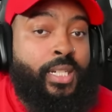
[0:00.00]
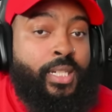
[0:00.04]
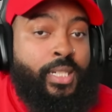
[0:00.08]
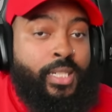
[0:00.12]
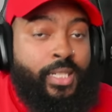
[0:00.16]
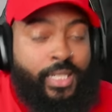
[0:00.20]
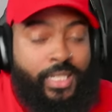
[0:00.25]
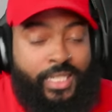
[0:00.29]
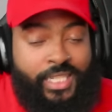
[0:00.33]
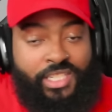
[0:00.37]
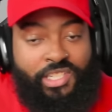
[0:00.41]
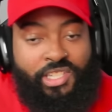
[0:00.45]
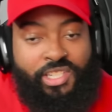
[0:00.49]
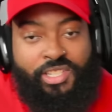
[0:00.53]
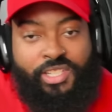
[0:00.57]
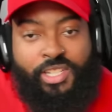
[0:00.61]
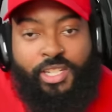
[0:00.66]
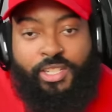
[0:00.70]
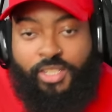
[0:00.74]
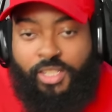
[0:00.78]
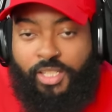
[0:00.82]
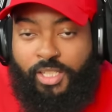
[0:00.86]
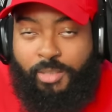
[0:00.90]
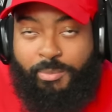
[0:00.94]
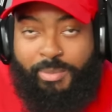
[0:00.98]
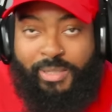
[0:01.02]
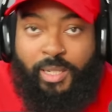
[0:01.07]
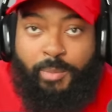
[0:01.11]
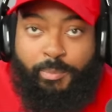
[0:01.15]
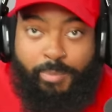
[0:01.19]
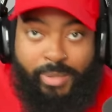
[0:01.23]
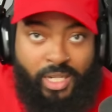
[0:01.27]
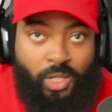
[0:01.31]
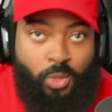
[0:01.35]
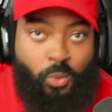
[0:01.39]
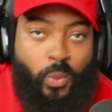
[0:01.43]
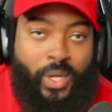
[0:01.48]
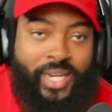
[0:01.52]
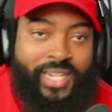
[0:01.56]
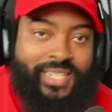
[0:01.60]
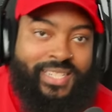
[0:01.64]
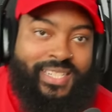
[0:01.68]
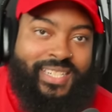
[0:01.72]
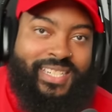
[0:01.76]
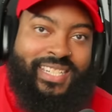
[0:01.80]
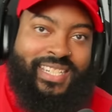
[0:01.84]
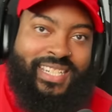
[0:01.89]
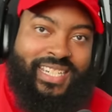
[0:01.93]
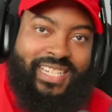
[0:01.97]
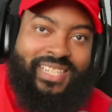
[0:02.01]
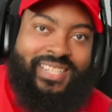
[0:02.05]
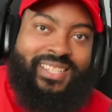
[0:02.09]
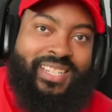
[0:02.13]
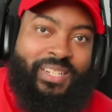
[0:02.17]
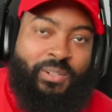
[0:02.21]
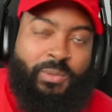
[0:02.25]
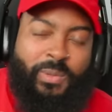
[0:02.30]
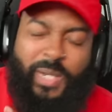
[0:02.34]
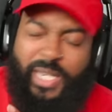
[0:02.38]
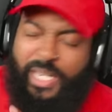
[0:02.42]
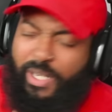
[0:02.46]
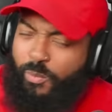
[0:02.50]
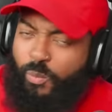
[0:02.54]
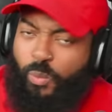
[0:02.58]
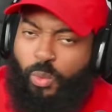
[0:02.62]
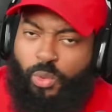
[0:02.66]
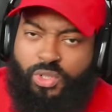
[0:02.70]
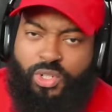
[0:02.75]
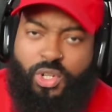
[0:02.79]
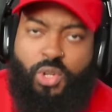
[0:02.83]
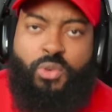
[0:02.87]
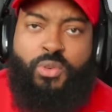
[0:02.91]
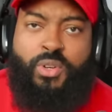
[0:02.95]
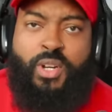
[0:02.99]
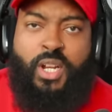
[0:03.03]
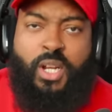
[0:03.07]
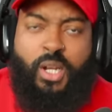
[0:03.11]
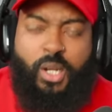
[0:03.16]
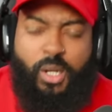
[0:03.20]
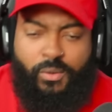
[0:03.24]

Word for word: It's just there could have been a better way to get the end result